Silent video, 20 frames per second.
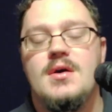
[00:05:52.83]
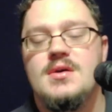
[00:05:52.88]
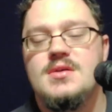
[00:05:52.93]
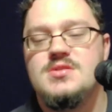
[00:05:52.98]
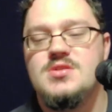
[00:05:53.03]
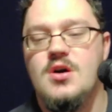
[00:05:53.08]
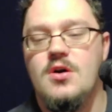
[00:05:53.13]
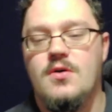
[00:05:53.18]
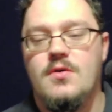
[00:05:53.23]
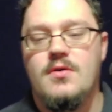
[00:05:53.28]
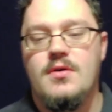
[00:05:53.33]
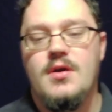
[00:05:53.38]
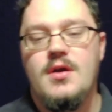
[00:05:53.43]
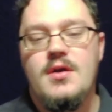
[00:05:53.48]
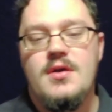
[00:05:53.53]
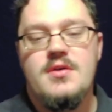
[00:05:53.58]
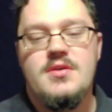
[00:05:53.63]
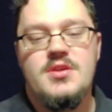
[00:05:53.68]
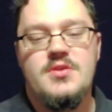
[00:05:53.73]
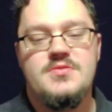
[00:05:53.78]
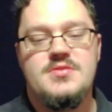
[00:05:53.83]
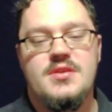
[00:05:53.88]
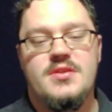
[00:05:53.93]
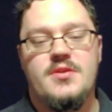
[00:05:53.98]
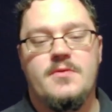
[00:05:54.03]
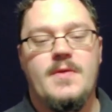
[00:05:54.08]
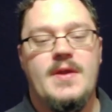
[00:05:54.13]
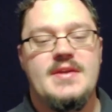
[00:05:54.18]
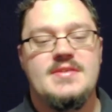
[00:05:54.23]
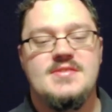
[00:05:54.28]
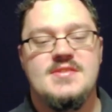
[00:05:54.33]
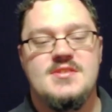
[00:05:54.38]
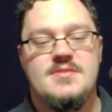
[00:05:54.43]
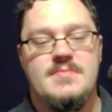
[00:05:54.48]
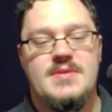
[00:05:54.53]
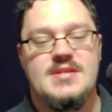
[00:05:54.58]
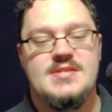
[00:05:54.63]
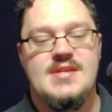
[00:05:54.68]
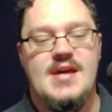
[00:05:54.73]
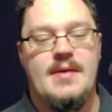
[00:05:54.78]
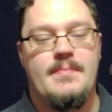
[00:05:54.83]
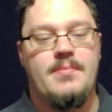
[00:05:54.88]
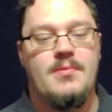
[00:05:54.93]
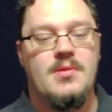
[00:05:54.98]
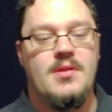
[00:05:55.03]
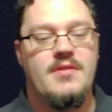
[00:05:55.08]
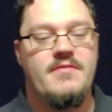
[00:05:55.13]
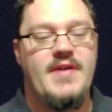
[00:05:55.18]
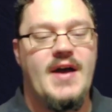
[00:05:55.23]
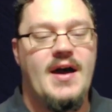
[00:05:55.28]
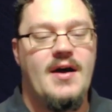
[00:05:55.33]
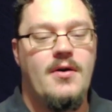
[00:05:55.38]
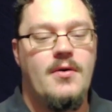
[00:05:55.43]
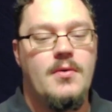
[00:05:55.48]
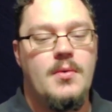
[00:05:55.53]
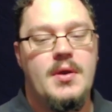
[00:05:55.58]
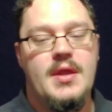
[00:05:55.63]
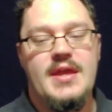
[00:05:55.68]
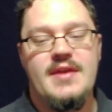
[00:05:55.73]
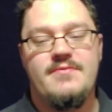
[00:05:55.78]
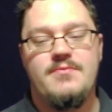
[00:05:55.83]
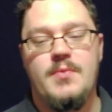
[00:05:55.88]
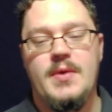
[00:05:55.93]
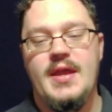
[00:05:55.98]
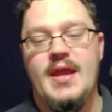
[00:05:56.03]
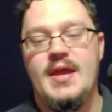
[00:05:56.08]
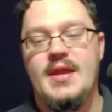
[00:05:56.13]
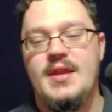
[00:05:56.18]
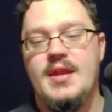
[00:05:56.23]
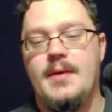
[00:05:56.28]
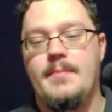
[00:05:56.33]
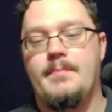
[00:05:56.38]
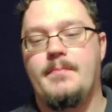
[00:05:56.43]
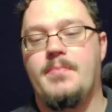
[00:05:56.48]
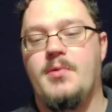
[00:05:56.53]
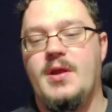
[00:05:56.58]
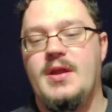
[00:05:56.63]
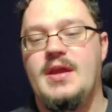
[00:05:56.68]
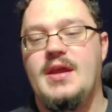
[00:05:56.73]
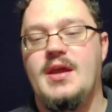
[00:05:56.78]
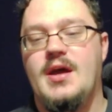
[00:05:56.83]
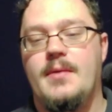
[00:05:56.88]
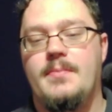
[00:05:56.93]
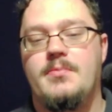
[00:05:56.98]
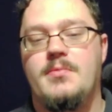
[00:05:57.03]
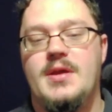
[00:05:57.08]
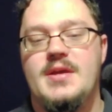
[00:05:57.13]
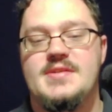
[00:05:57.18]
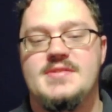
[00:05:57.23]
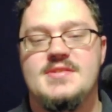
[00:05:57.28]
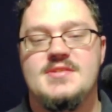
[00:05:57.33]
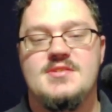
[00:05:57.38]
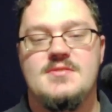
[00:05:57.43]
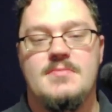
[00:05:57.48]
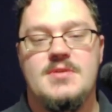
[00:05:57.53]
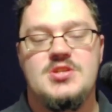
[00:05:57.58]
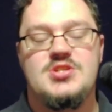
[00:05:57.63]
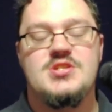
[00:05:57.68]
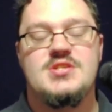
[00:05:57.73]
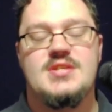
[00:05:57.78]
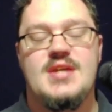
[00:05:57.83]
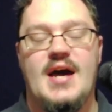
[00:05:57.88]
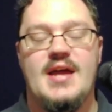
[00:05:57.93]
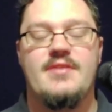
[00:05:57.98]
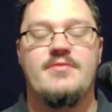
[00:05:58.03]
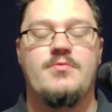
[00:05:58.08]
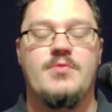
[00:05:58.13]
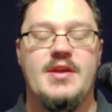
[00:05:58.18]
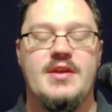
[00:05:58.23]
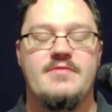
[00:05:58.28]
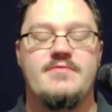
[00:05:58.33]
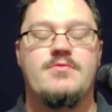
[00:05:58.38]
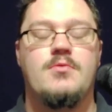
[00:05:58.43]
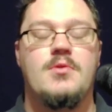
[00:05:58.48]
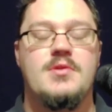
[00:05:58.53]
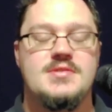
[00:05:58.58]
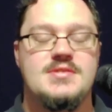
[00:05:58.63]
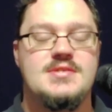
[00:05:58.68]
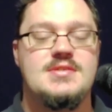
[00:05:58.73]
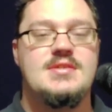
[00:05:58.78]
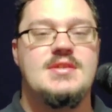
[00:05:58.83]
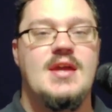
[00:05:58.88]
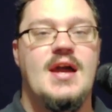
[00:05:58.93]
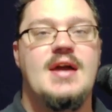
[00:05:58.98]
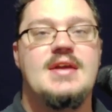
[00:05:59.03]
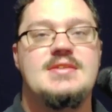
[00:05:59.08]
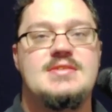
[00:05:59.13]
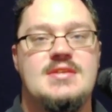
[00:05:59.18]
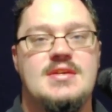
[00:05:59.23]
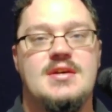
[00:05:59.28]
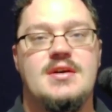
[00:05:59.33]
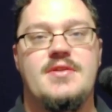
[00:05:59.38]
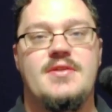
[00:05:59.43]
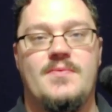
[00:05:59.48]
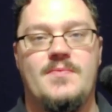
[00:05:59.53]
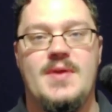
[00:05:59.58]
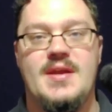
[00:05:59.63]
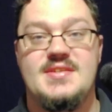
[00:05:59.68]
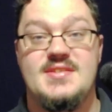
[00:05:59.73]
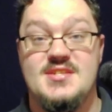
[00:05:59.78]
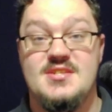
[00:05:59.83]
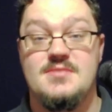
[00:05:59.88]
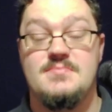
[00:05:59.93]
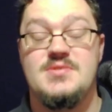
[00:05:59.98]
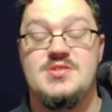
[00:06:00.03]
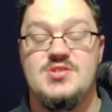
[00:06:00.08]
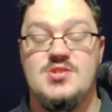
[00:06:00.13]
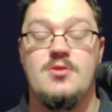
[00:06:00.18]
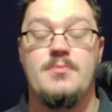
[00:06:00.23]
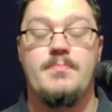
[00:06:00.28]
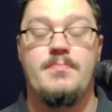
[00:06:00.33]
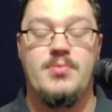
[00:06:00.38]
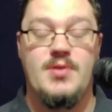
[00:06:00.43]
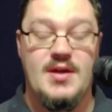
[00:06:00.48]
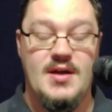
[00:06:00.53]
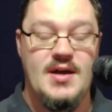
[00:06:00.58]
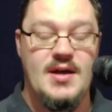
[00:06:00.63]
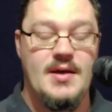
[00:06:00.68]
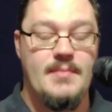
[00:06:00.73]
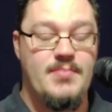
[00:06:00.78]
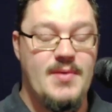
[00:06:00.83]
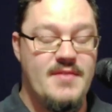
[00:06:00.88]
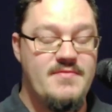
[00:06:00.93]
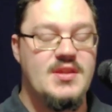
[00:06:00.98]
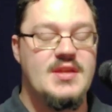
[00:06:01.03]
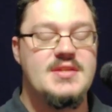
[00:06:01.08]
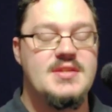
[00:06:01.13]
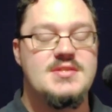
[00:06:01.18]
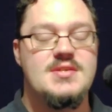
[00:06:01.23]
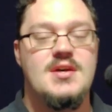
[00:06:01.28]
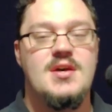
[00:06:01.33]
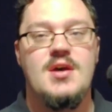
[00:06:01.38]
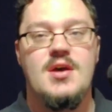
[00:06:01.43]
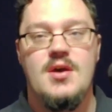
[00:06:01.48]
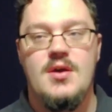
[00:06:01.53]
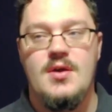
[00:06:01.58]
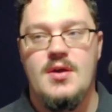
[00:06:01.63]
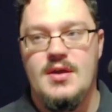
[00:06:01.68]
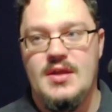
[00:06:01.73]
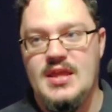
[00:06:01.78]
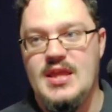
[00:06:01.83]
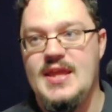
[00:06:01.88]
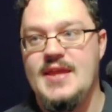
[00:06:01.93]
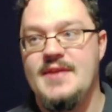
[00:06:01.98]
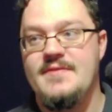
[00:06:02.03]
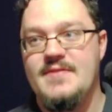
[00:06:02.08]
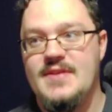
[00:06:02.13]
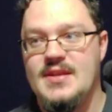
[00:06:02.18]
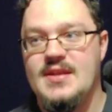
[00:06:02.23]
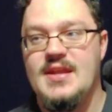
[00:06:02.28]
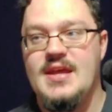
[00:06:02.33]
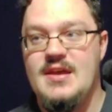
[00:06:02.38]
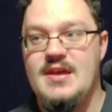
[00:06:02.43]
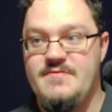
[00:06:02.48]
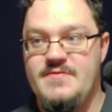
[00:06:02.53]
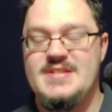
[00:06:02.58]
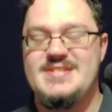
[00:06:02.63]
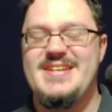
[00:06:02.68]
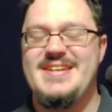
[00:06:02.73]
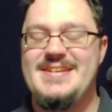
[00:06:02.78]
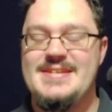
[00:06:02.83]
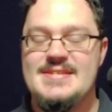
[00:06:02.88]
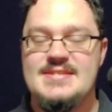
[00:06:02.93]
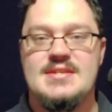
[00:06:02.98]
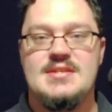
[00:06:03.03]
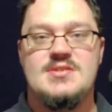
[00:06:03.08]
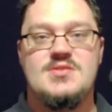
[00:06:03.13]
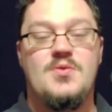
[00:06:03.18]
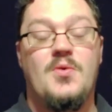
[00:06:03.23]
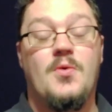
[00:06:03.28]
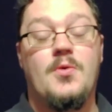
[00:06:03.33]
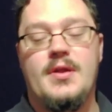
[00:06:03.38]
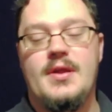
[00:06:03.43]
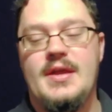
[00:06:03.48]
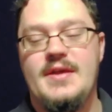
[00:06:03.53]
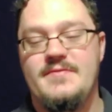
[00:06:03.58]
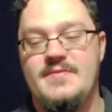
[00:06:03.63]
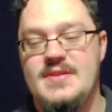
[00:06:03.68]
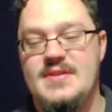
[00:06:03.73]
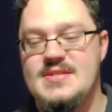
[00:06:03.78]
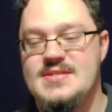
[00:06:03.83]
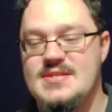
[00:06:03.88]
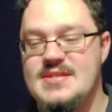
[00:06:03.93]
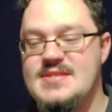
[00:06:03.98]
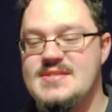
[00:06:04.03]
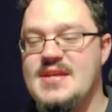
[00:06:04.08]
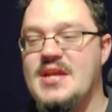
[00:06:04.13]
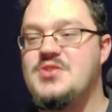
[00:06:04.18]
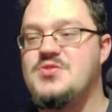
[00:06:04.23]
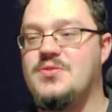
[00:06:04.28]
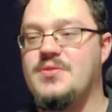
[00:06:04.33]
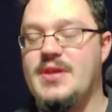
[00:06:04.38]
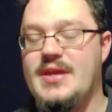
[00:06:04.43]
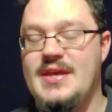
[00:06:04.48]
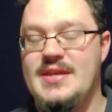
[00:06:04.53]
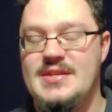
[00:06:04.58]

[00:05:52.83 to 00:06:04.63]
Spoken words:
So using the racism example of how if we end up bringing up racism, it just kind of reinforces the idea that racism is so prevalent, even if it isn't, or if it's the central